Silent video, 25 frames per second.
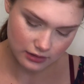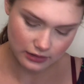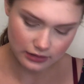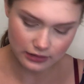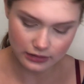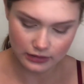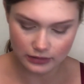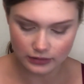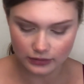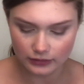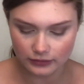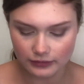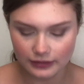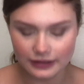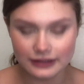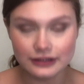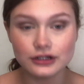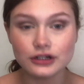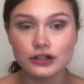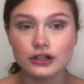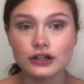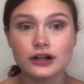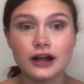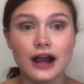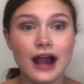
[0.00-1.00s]

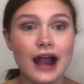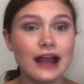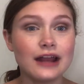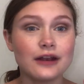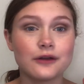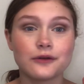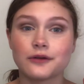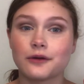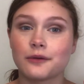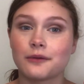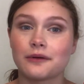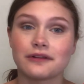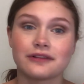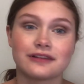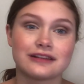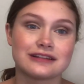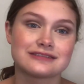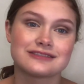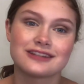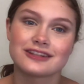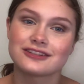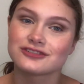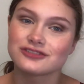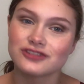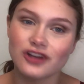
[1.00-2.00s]
glitter, I don't know what this
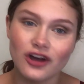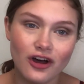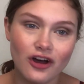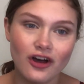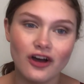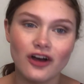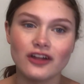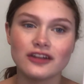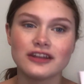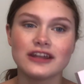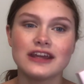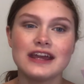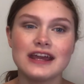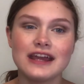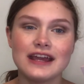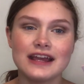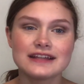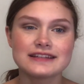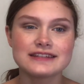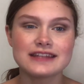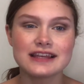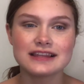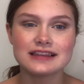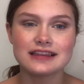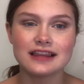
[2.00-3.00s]
is called.
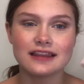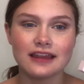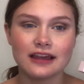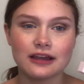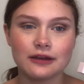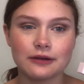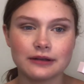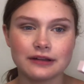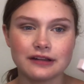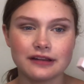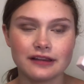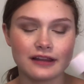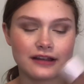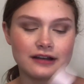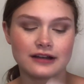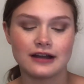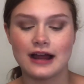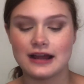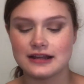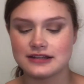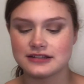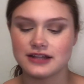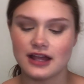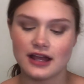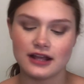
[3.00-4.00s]
It's like the liquid glitter
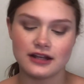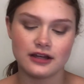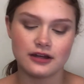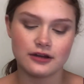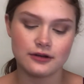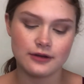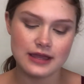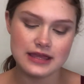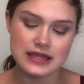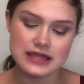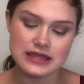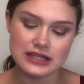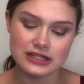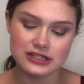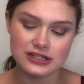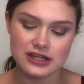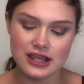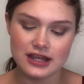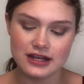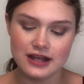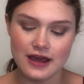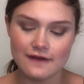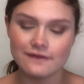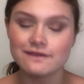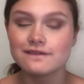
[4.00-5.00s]
eyeshadow in the
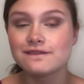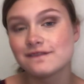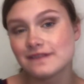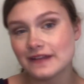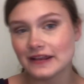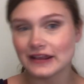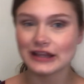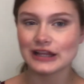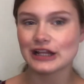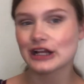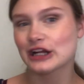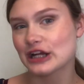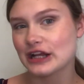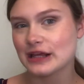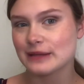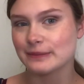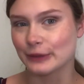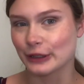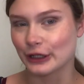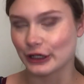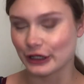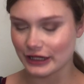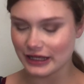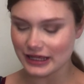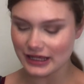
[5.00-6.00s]
shade Flirty
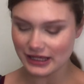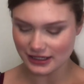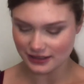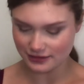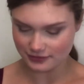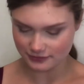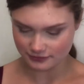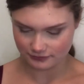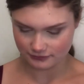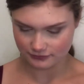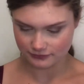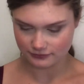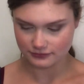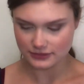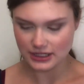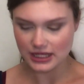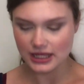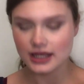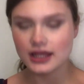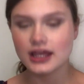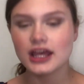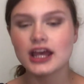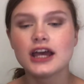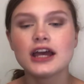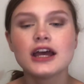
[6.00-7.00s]
Birdie.
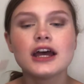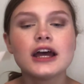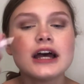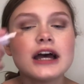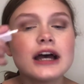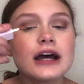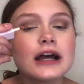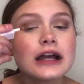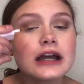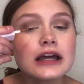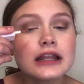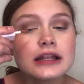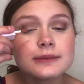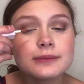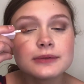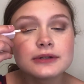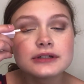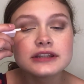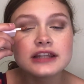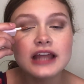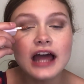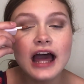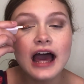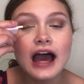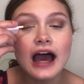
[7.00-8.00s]
And I
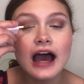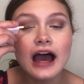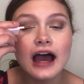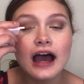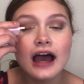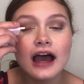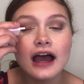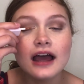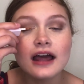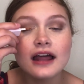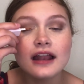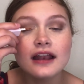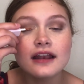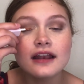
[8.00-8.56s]
put that